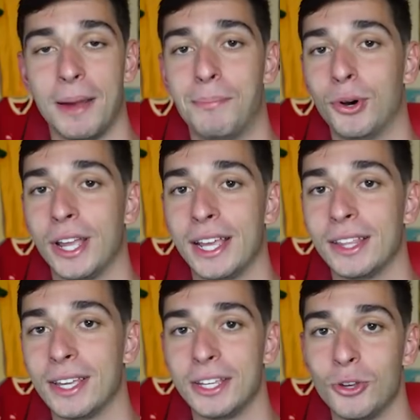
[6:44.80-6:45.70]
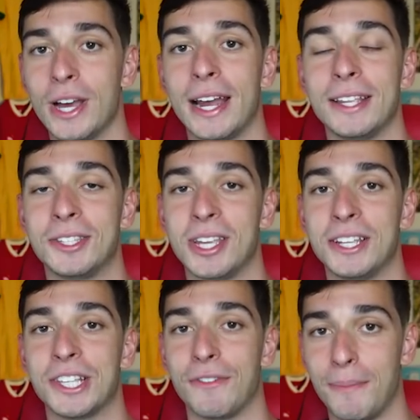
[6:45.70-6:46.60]
I'm putting the United
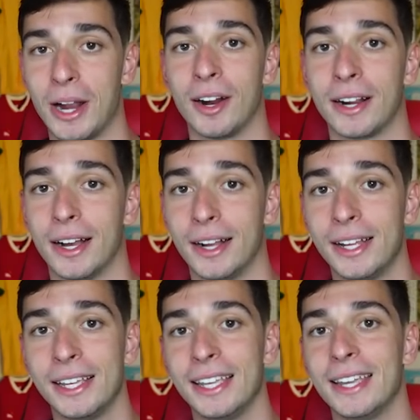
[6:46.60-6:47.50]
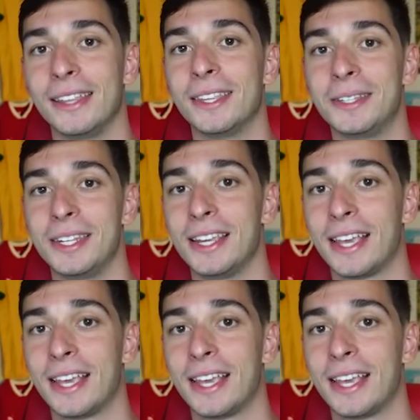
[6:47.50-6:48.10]
States of America in the D